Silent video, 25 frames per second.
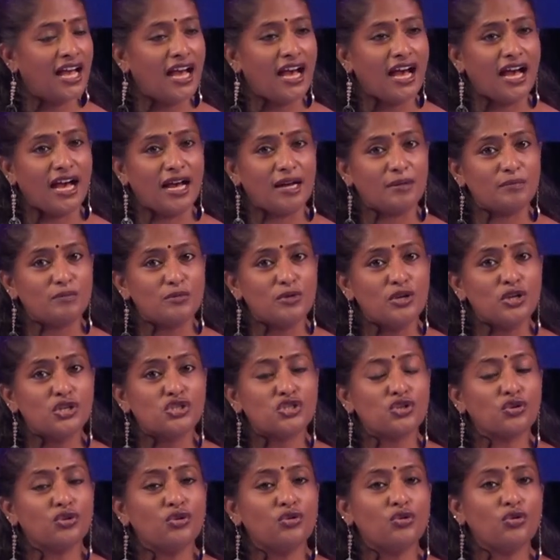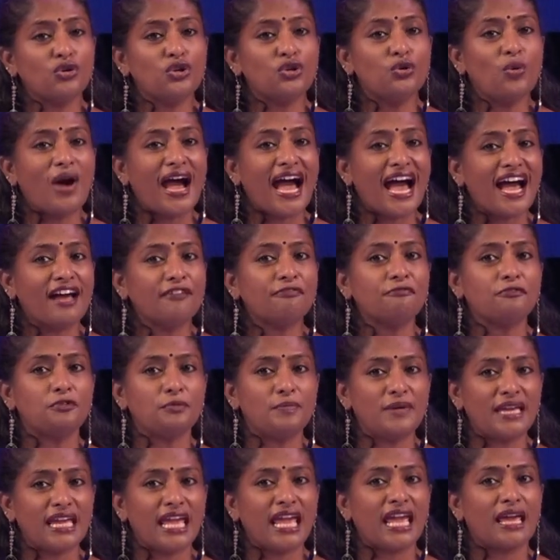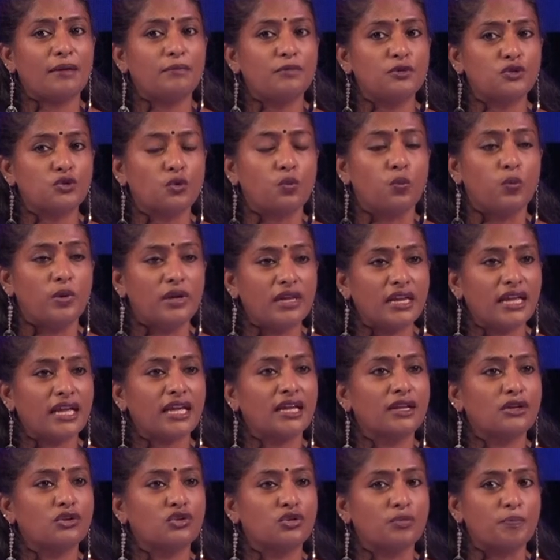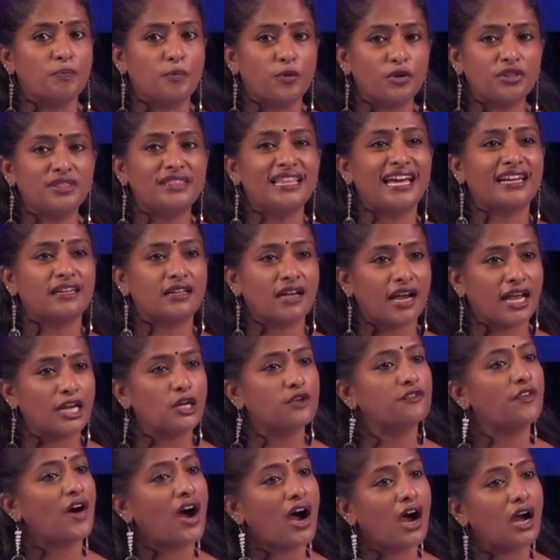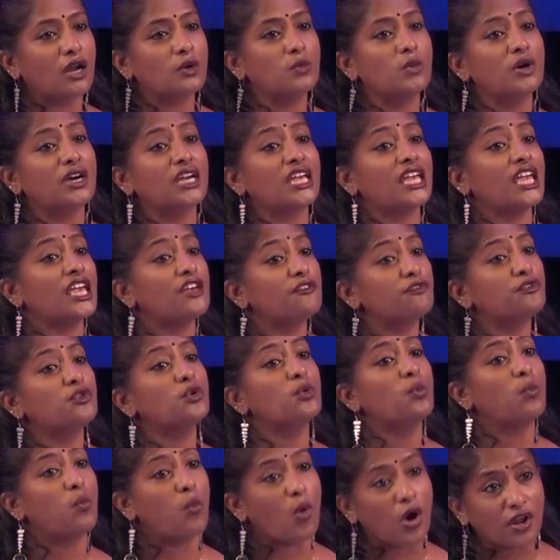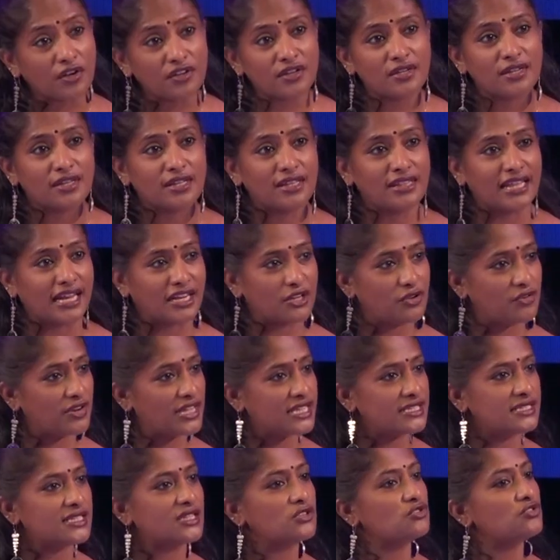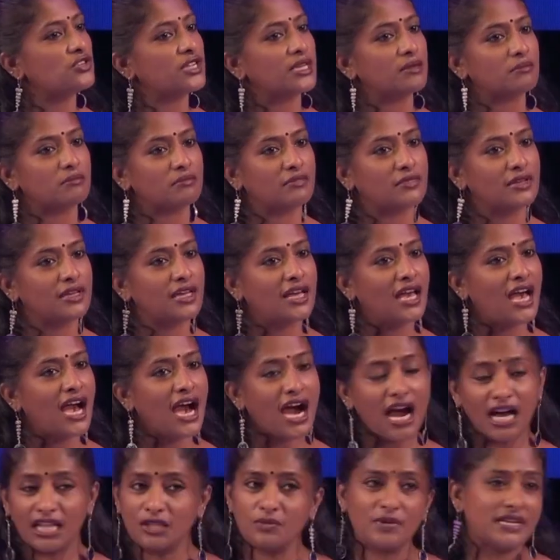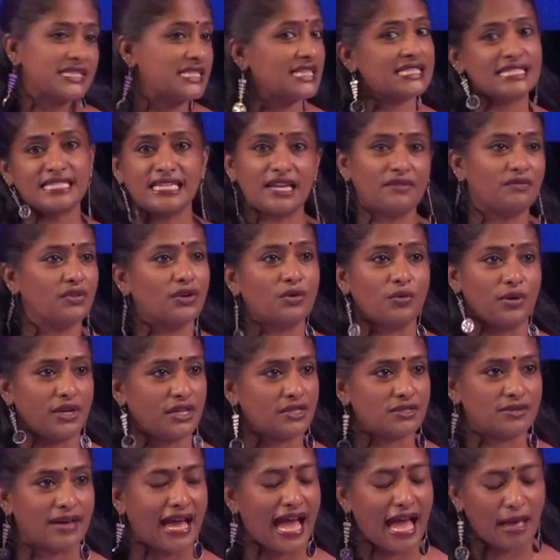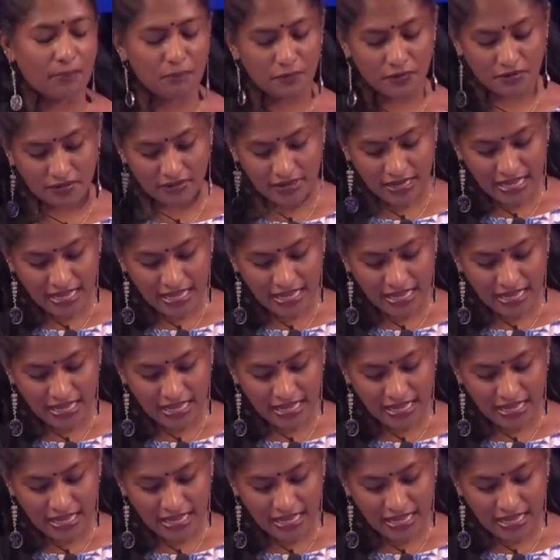Um, so, you know, you have to be able to willing to put that kind of hard work if you want that crazy dream. Otherwise, it's never going to happen.